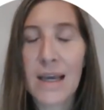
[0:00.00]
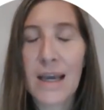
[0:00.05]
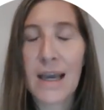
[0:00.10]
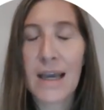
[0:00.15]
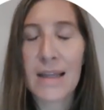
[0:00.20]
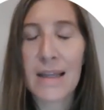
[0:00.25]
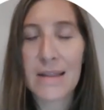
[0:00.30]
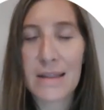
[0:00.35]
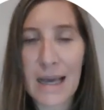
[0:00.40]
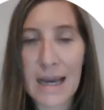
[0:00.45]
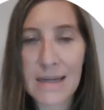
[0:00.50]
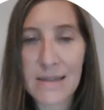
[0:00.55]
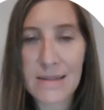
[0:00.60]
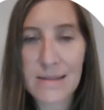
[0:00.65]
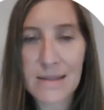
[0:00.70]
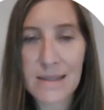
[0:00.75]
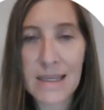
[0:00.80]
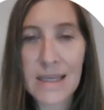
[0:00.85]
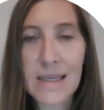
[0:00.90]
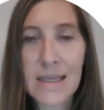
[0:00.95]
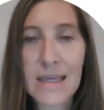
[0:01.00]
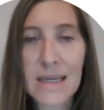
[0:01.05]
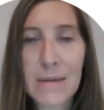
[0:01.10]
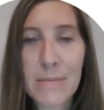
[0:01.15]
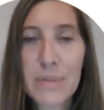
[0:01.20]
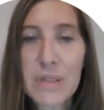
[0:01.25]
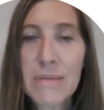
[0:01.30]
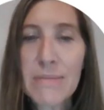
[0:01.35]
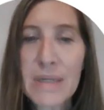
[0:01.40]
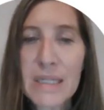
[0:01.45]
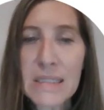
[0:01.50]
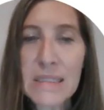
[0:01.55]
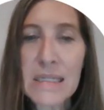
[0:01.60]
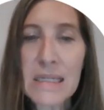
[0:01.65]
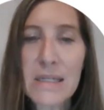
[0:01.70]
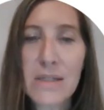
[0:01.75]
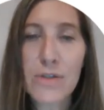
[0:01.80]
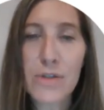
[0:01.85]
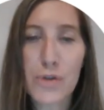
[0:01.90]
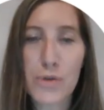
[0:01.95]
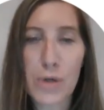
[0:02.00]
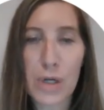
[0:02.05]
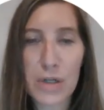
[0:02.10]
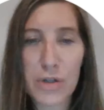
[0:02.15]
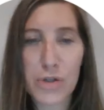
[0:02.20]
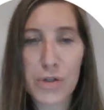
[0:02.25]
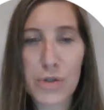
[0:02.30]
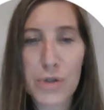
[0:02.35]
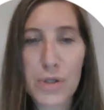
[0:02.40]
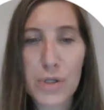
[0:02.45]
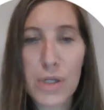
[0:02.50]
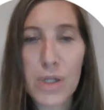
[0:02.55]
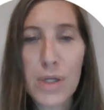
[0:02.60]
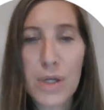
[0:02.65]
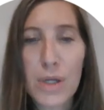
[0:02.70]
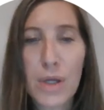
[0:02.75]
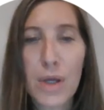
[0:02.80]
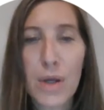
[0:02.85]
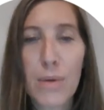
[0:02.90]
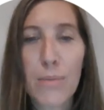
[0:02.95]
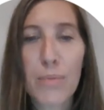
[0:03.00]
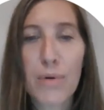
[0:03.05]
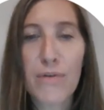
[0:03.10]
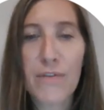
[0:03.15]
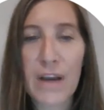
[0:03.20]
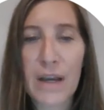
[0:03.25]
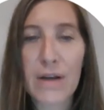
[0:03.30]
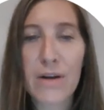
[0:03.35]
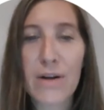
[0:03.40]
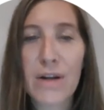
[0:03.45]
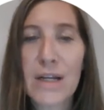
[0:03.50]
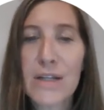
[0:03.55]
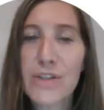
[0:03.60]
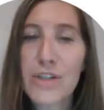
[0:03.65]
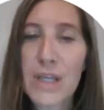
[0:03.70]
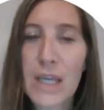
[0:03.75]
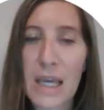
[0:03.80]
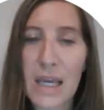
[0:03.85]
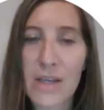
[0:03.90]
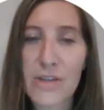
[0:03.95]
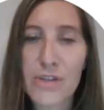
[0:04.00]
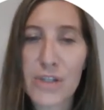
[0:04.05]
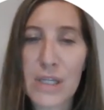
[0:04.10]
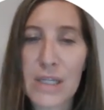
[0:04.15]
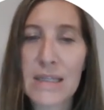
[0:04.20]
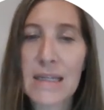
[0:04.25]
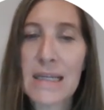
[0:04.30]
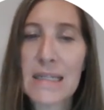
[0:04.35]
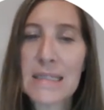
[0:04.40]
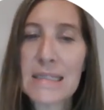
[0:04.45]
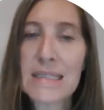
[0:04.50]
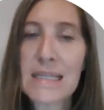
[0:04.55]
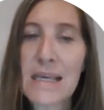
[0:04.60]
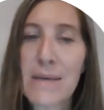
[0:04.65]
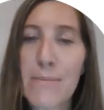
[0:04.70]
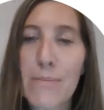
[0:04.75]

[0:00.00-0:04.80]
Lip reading: And lastly, implementing structured provider education and